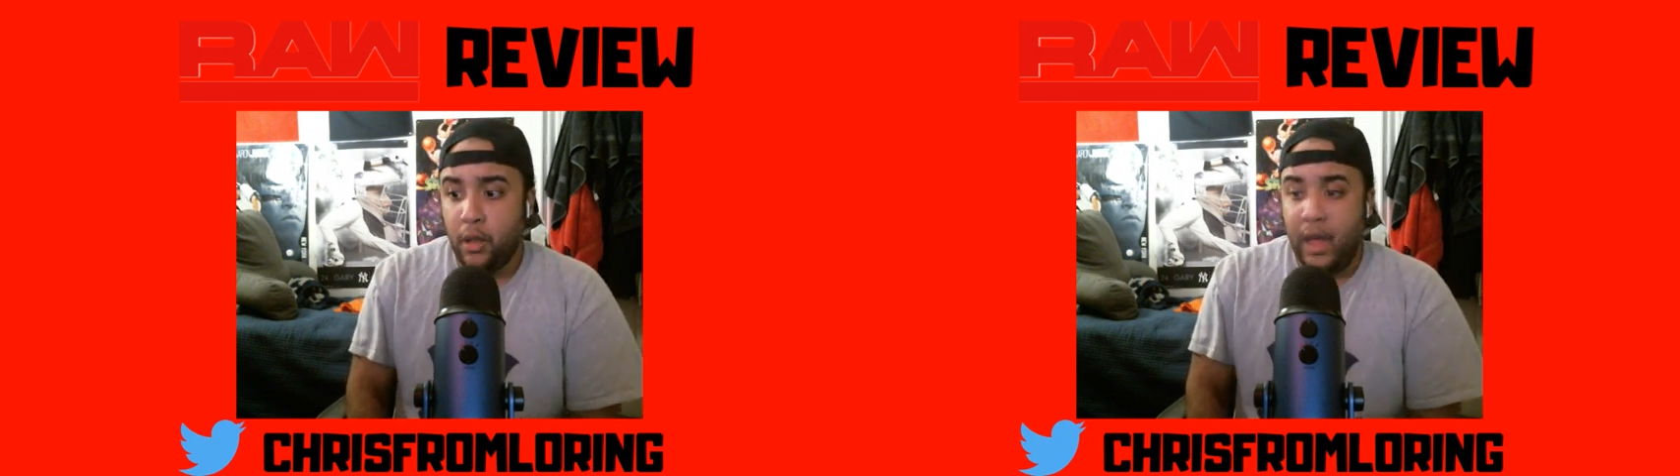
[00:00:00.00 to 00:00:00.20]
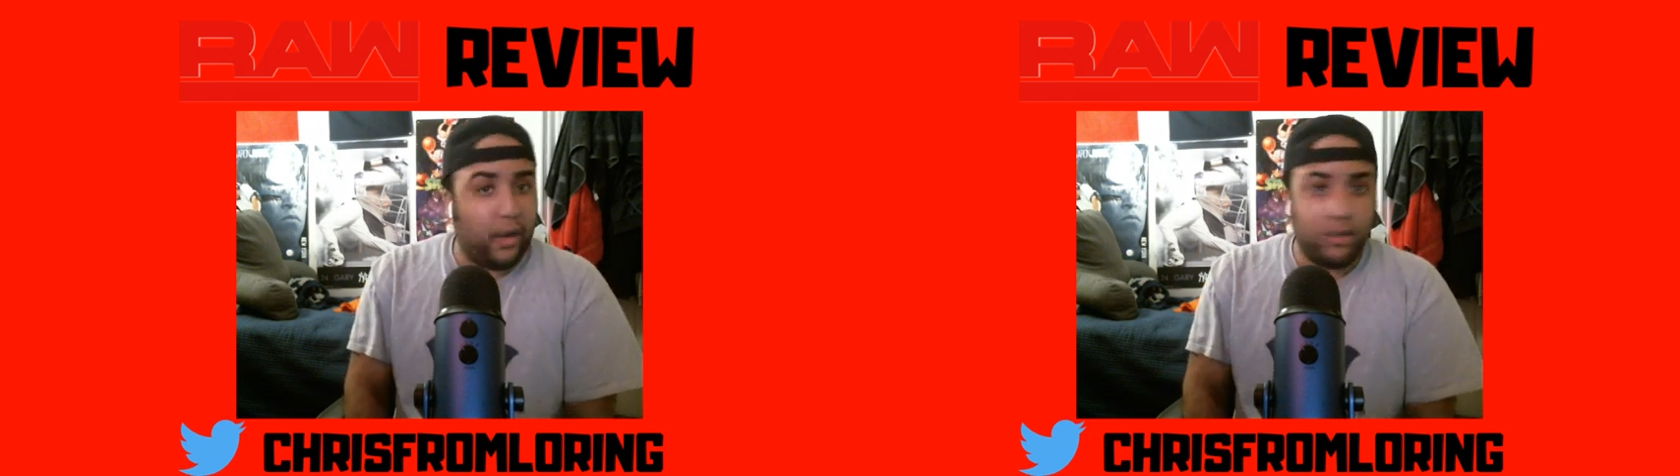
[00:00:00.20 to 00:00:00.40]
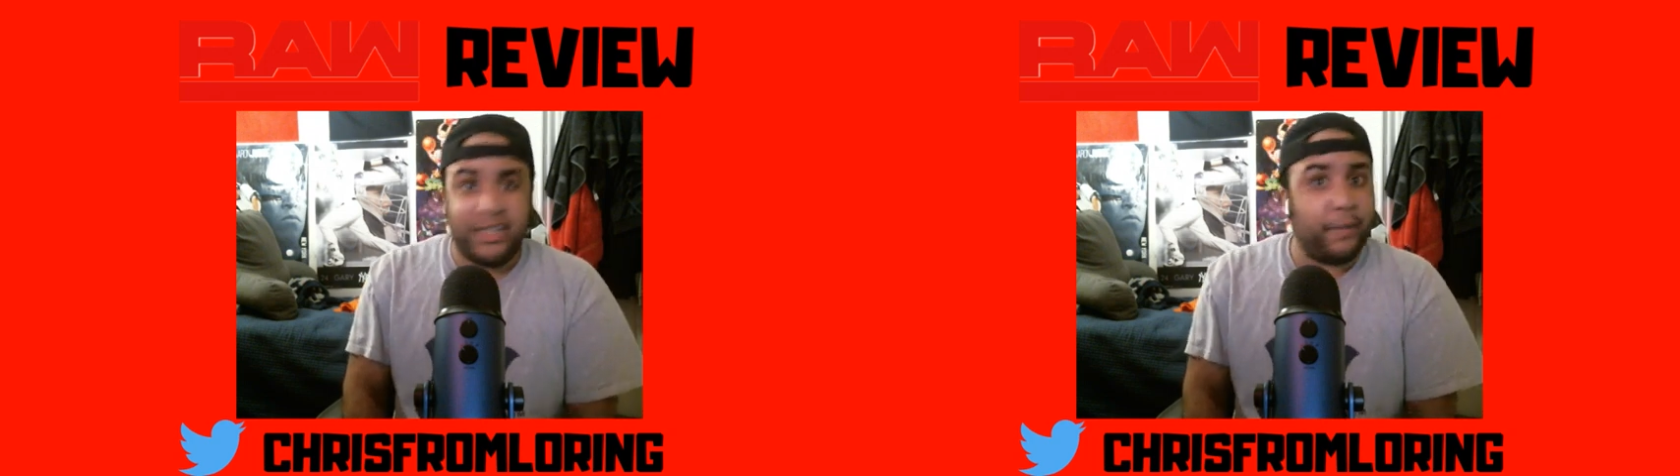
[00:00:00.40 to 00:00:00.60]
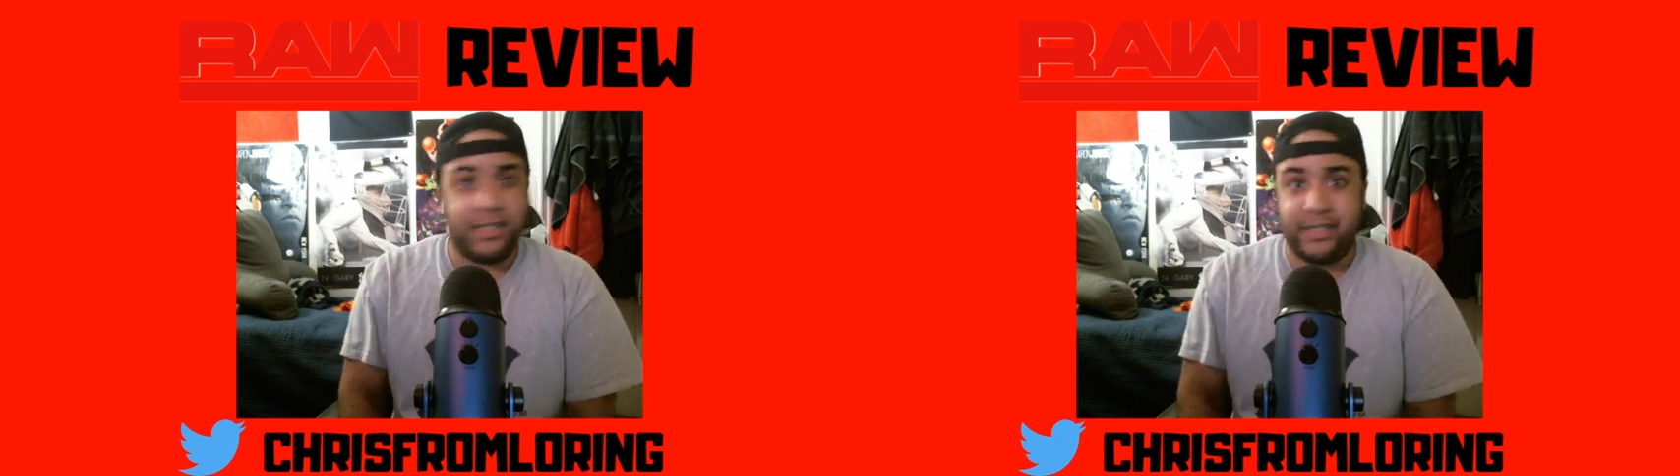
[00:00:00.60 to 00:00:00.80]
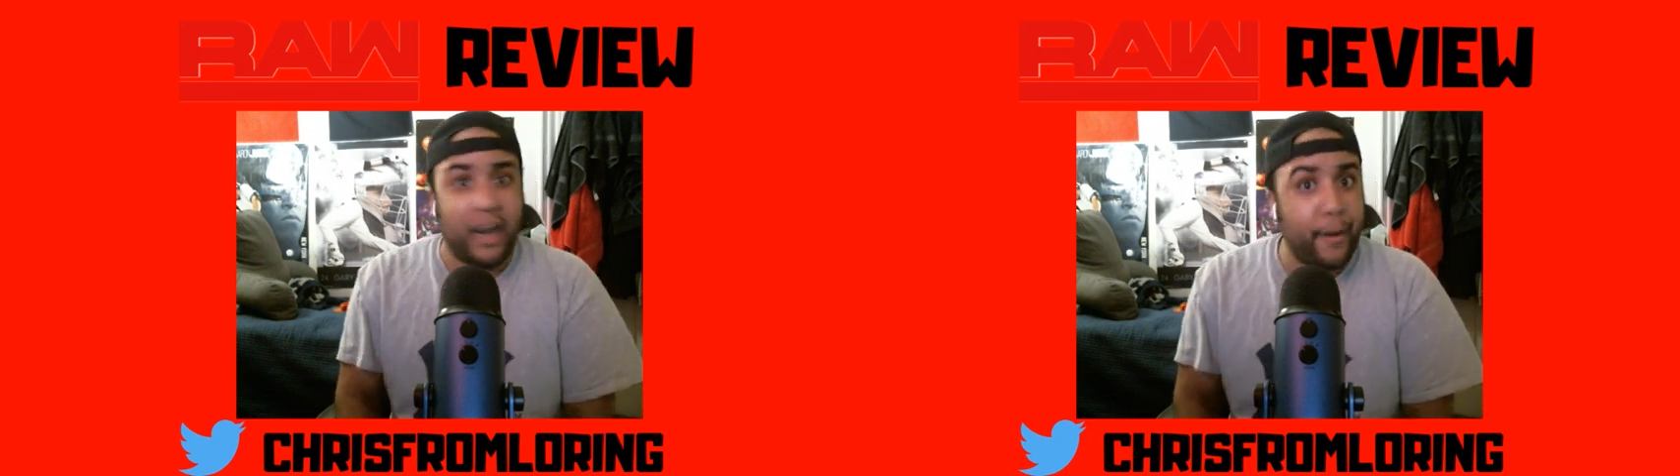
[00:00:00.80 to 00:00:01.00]
I don't see
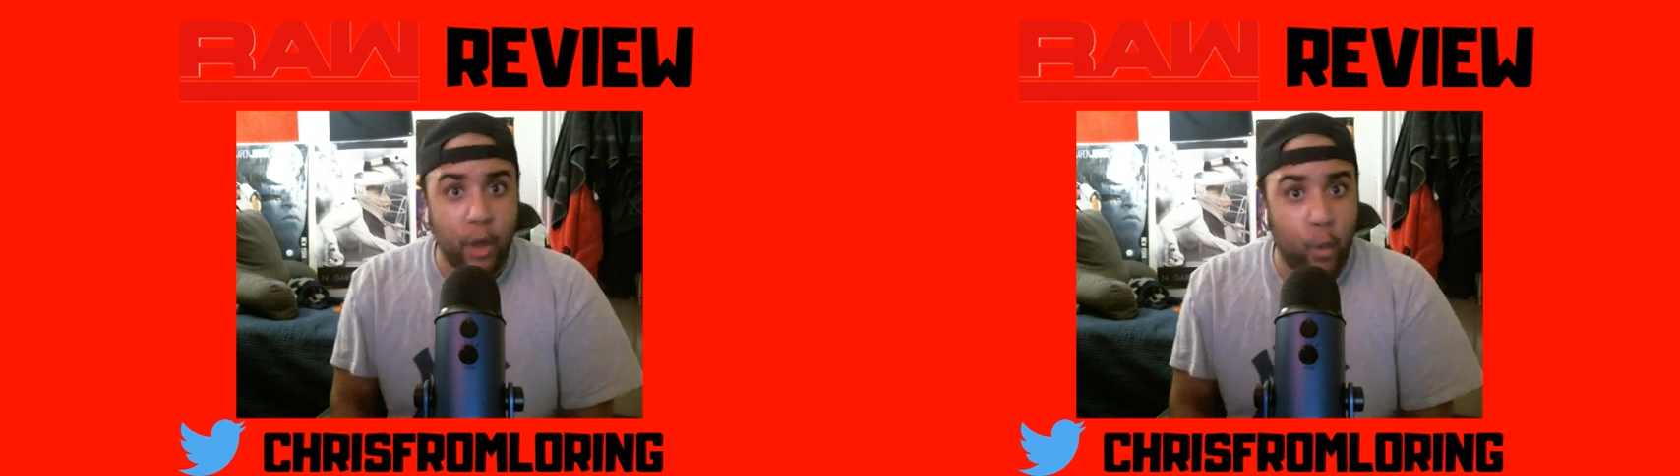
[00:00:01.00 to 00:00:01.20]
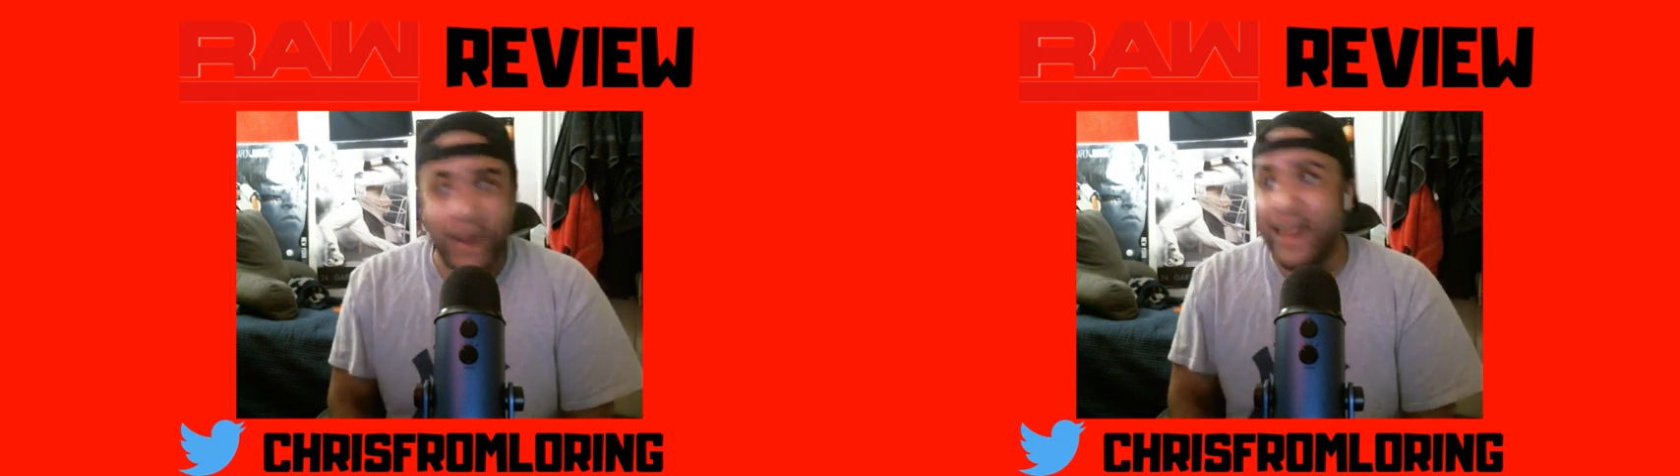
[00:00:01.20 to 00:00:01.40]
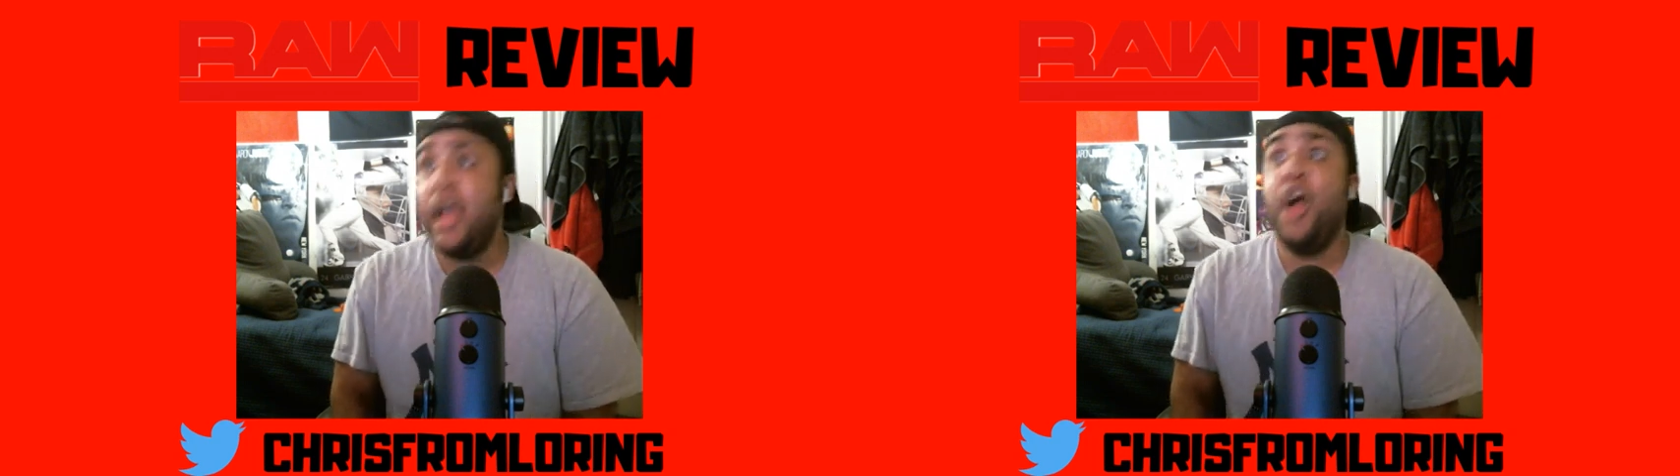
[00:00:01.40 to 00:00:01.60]
Mysterio winning.